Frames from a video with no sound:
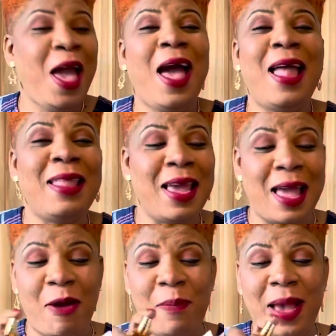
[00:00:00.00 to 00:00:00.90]
I think
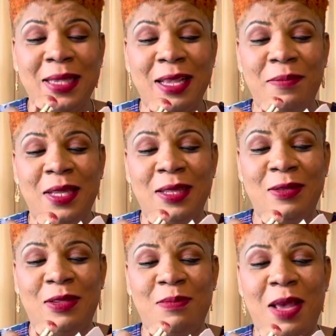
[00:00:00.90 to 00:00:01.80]
I'll buy something
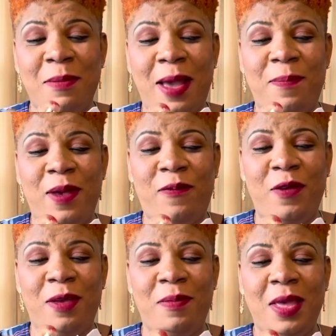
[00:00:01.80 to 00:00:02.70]
to smell my
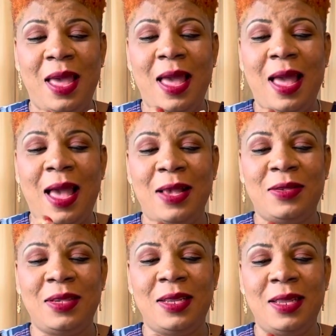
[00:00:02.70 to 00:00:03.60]
perfume. I
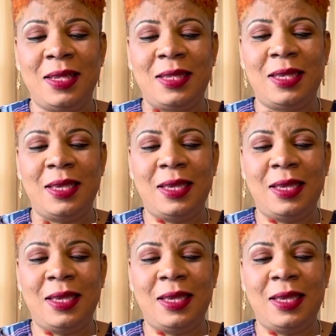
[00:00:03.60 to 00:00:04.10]
see this.